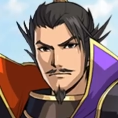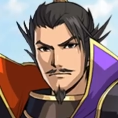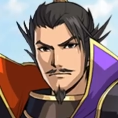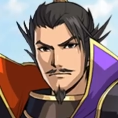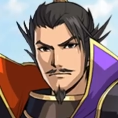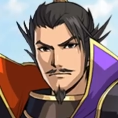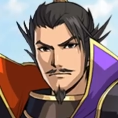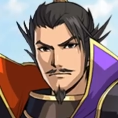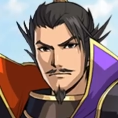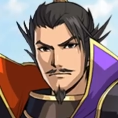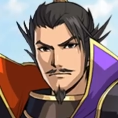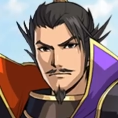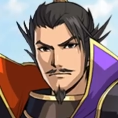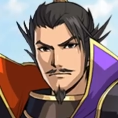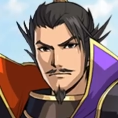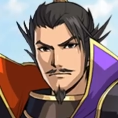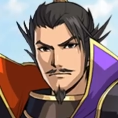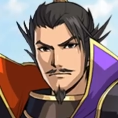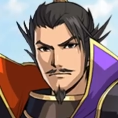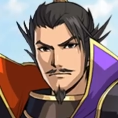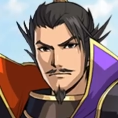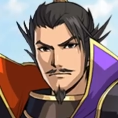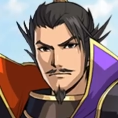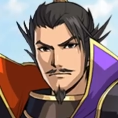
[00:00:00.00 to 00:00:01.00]

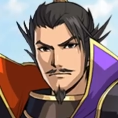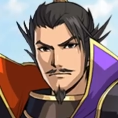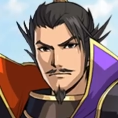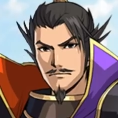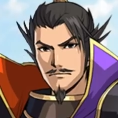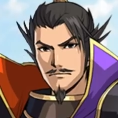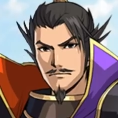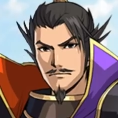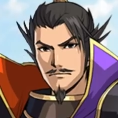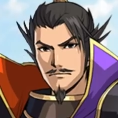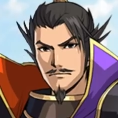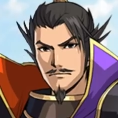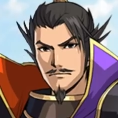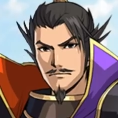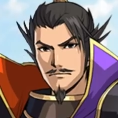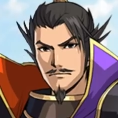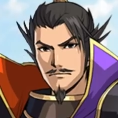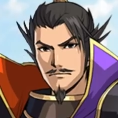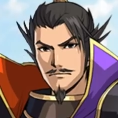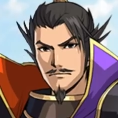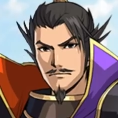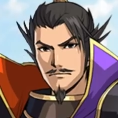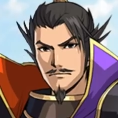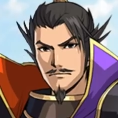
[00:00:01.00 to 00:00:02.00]

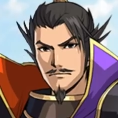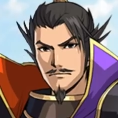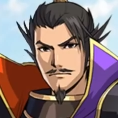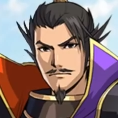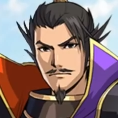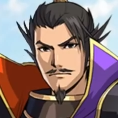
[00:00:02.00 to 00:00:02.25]
Nothing is said.